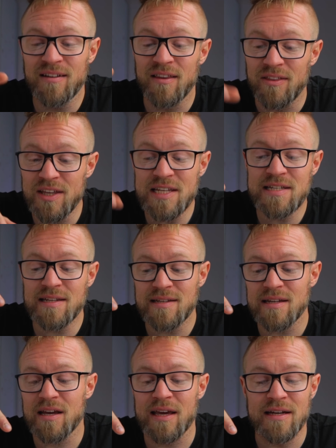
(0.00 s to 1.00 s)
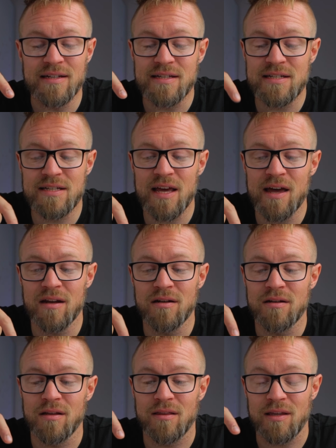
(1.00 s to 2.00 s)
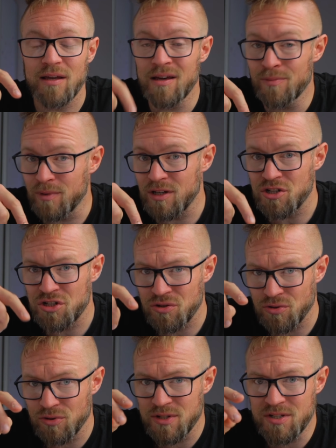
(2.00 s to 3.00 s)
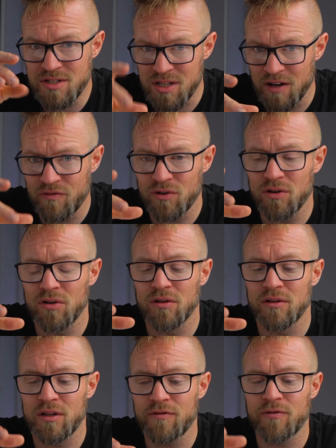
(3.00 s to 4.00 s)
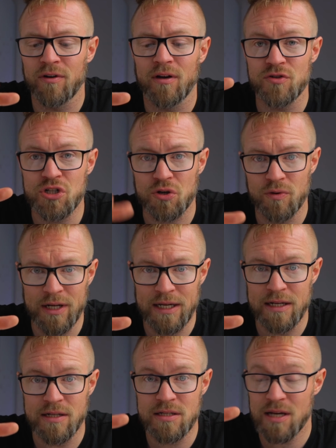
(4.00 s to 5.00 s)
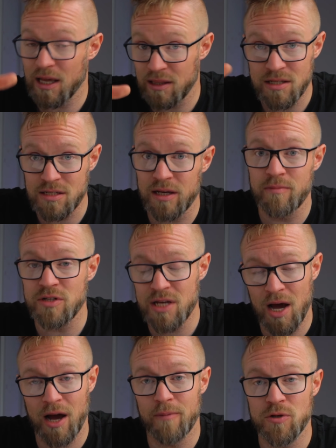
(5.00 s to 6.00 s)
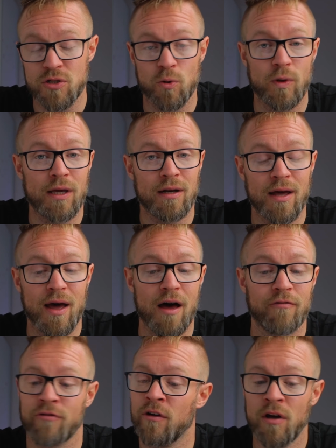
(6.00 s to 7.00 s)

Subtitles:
this can send the image to several different screens at the same time. So we can have,